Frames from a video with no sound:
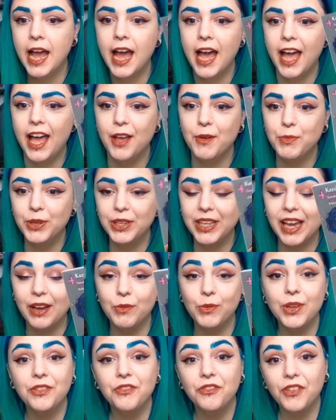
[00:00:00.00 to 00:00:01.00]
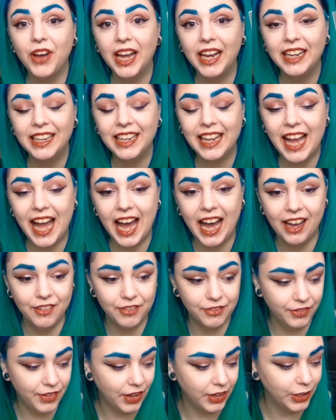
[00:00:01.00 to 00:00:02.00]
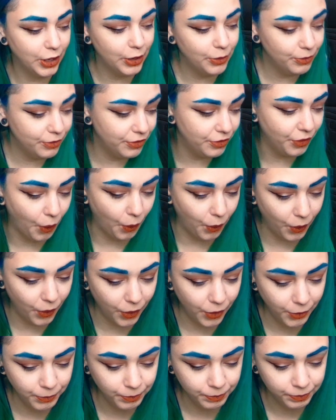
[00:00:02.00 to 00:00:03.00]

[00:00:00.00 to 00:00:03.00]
But yeah, we finally have volume 4.